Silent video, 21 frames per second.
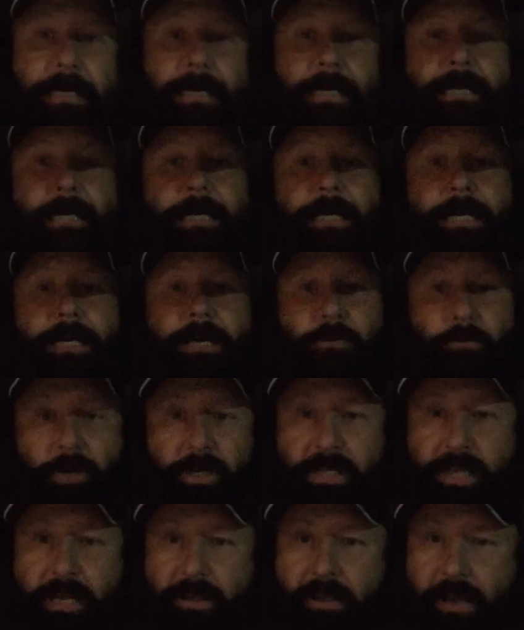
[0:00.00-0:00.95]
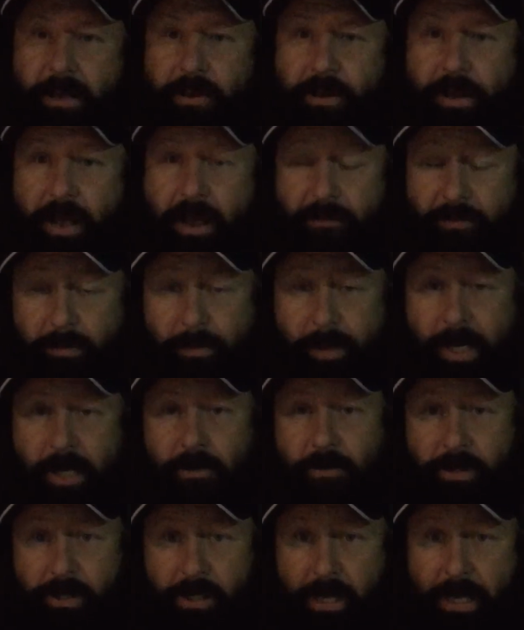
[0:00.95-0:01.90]
I want to say thank you to everybody
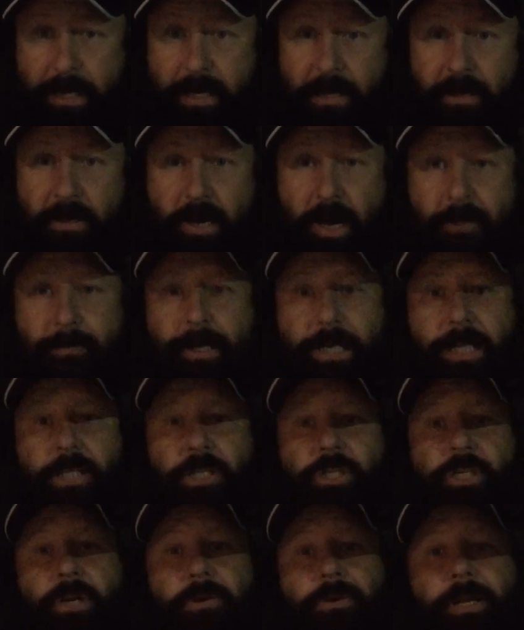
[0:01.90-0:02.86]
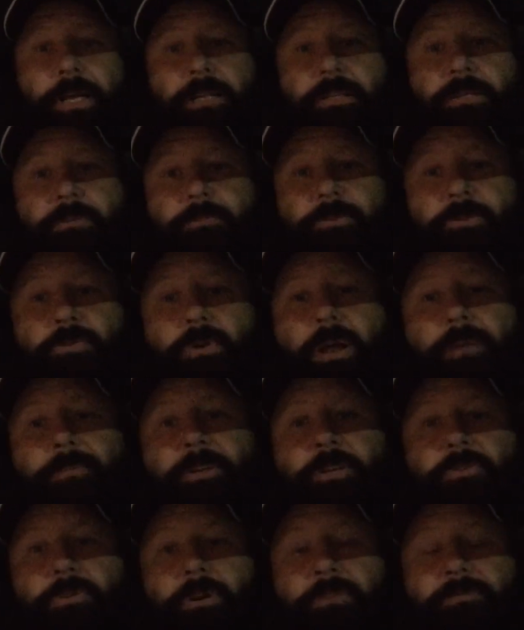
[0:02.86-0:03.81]
who's liking, commenting, sharing, and
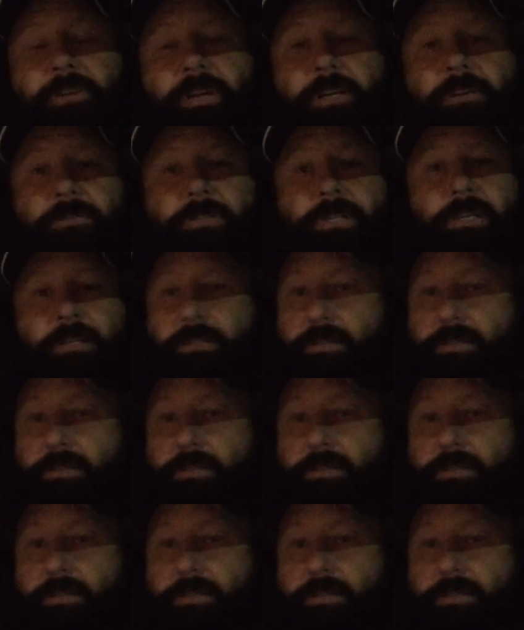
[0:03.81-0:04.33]
subscribing to our videos.